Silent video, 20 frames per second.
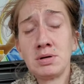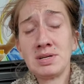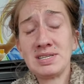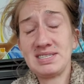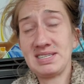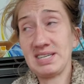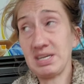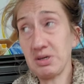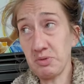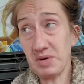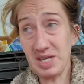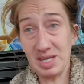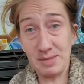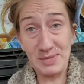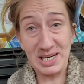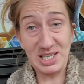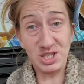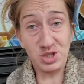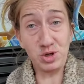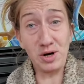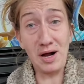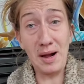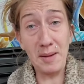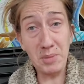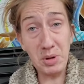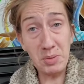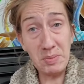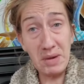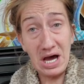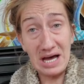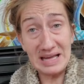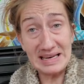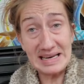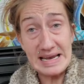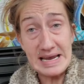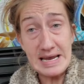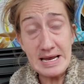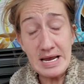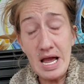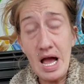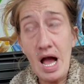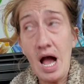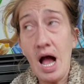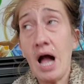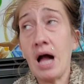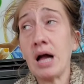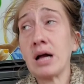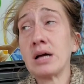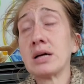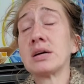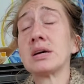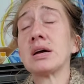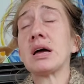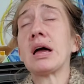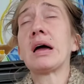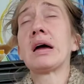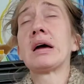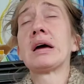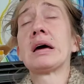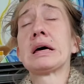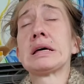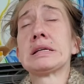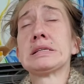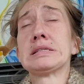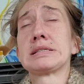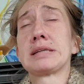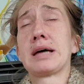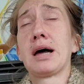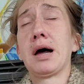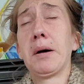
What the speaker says: deal with my trauma body and